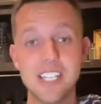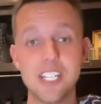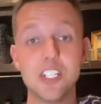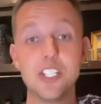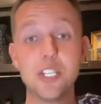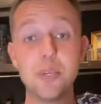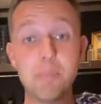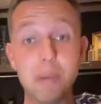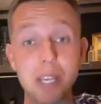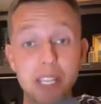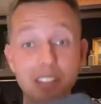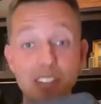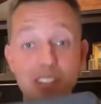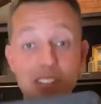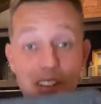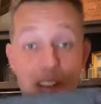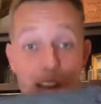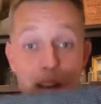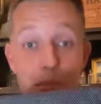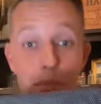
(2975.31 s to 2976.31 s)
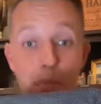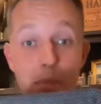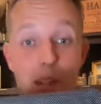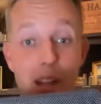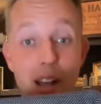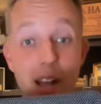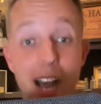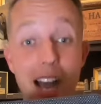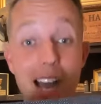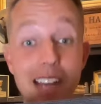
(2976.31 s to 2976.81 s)
She picked this
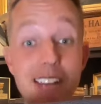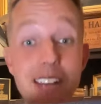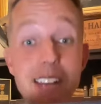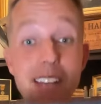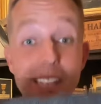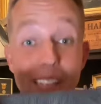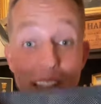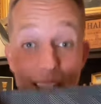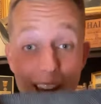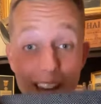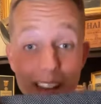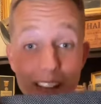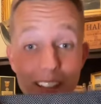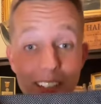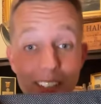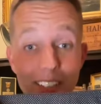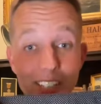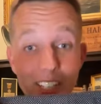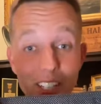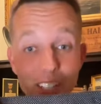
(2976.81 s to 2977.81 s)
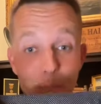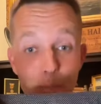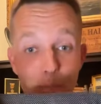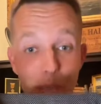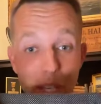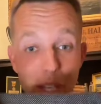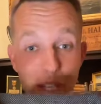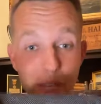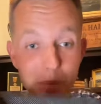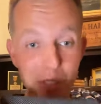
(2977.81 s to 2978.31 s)
up. I said, yeah, good
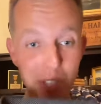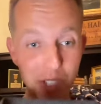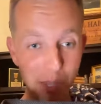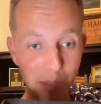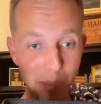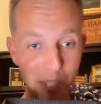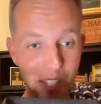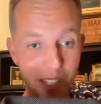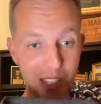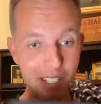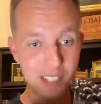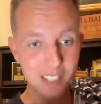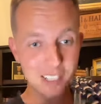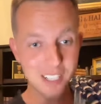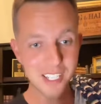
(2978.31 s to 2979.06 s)
pickup, Shelby.